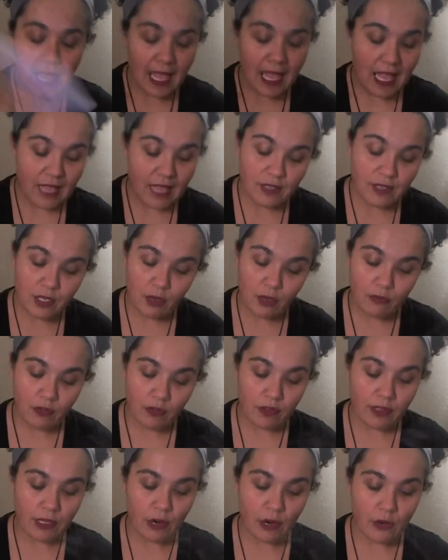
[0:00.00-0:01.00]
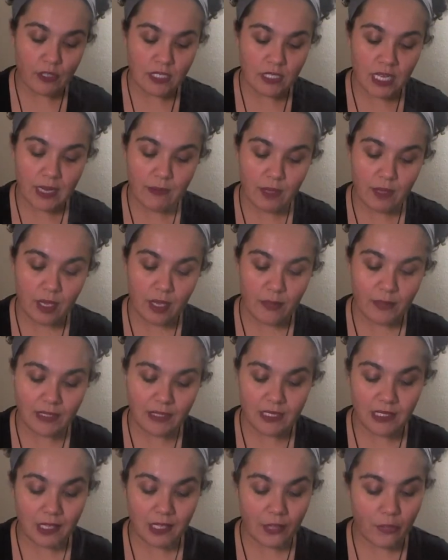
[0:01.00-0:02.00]
having a really hard time coming
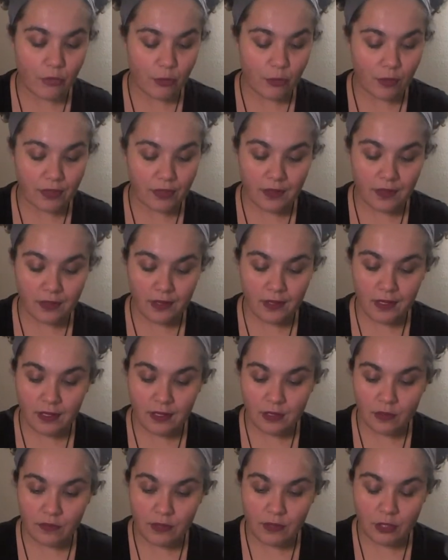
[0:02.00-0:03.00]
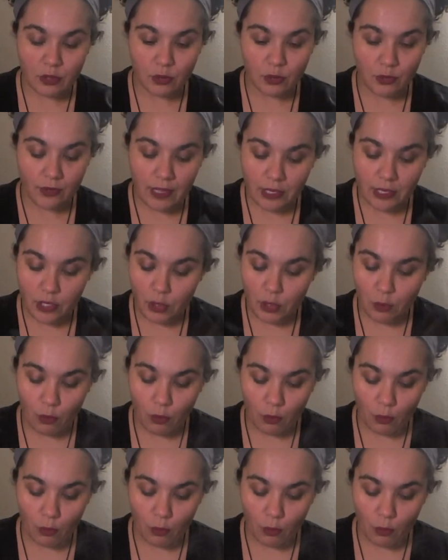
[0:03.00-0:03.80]
together with the individual that you were